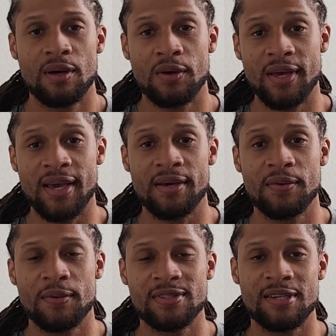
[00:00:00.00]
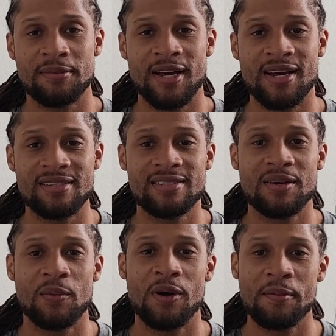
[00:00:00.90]
Okay, what's up
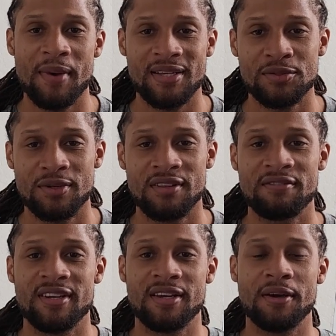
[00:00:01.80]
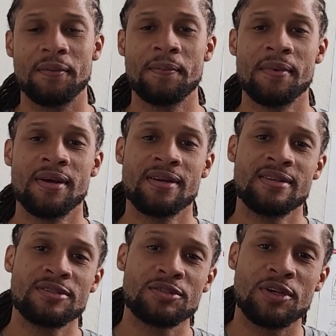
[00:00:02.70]
guys? Welcome back to another video.
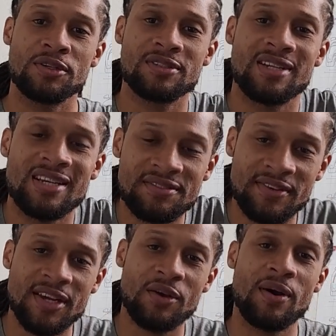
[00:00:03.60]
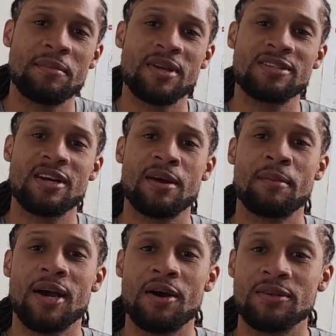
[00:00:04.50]
So today's video I'm going to talk
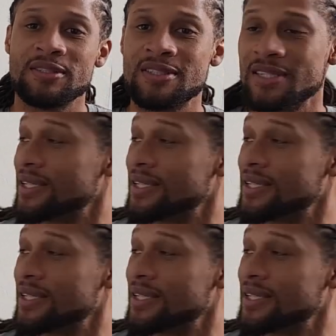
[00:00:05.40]
about